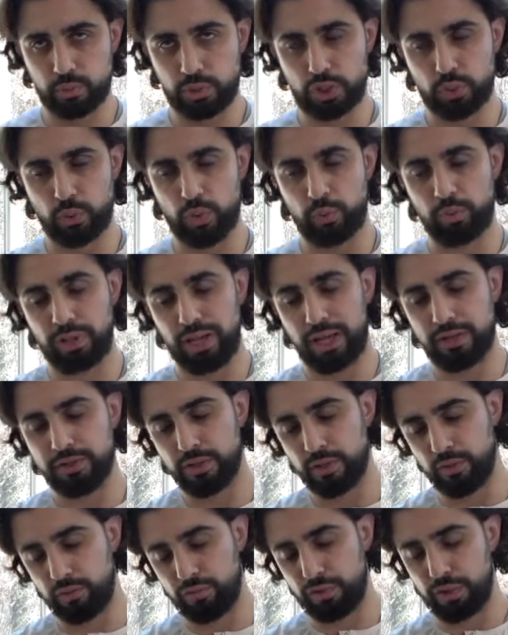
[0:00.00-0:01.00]
which were
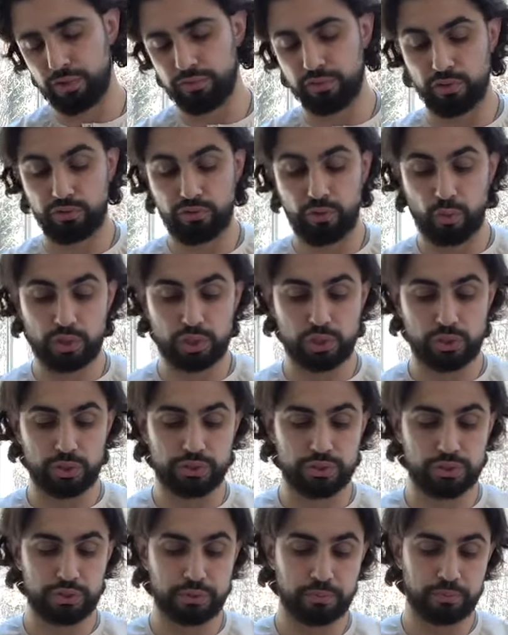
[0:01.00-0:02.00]
planted in front of their
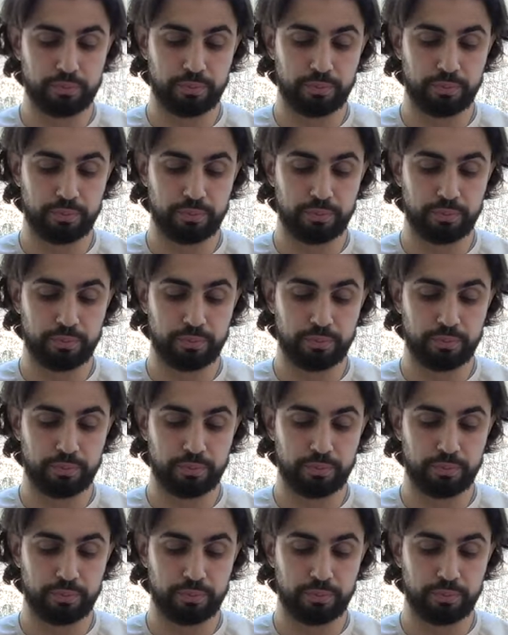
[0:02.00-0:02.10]
fortress.